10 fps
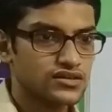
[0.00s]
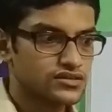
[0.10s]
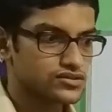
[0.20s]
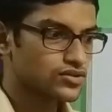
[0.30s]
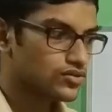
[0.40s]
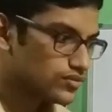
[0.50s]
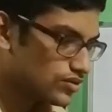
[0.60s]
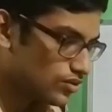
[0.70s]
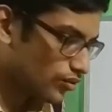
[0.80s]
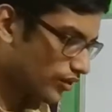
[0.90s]
So
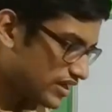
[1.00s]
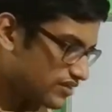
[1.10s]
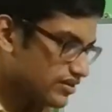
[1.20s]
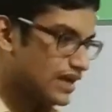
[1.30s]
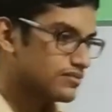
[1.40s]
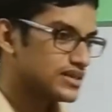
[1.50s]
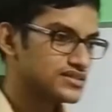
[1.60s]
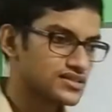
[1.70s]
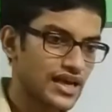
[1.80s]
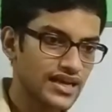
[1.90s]
when you have,
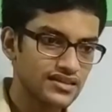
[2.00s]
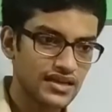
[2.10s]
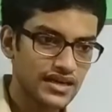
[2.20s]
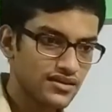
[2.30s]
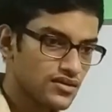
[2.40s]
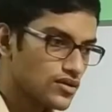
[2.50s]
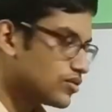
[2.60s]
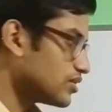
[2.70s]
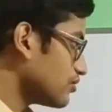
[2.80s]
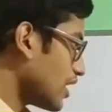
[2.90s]
it's like that
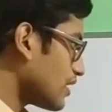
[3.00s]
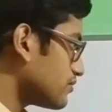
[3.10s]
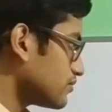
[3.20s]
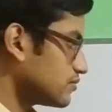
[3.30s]
you have